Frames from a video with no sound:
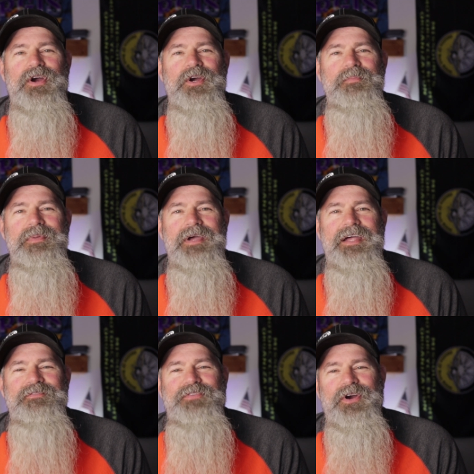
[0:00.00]
Firm
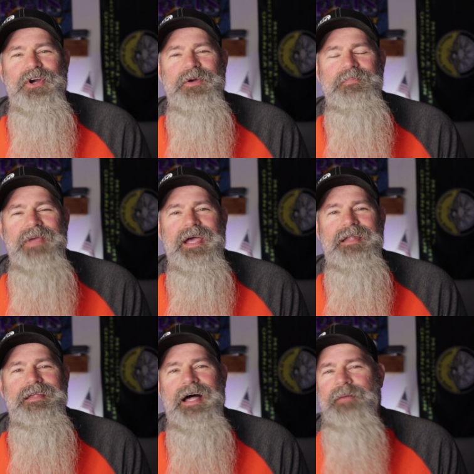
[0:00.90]
and firm
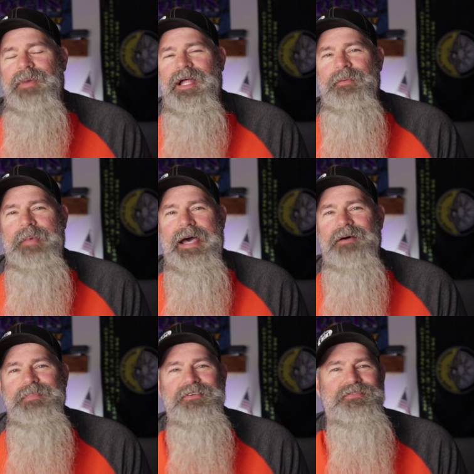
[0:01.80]
and not bottoming
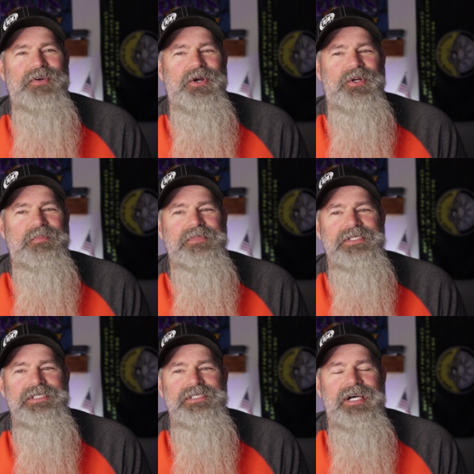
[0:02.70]
out, but firm.
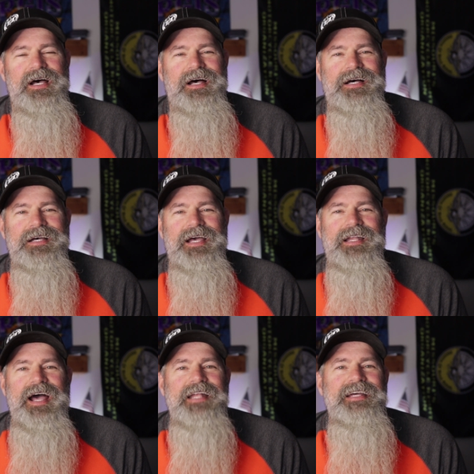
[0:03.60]
Uh,
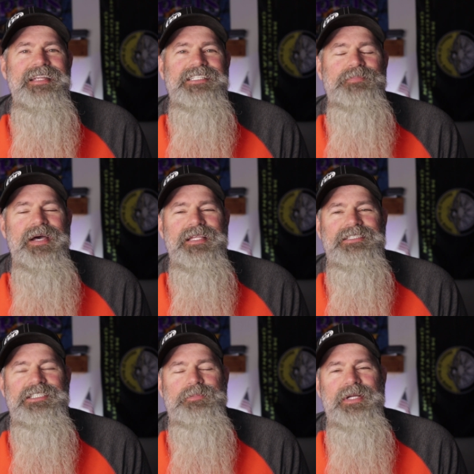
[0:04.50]
and I didn't expect the
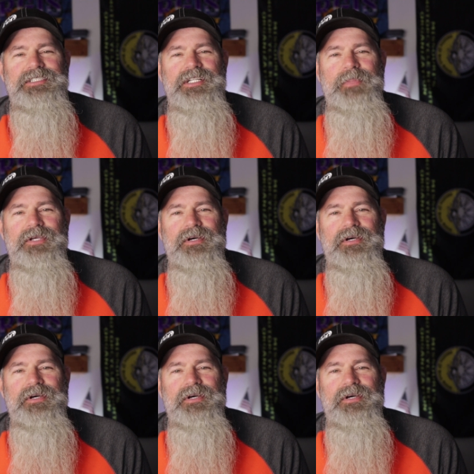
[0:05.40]
suspension to be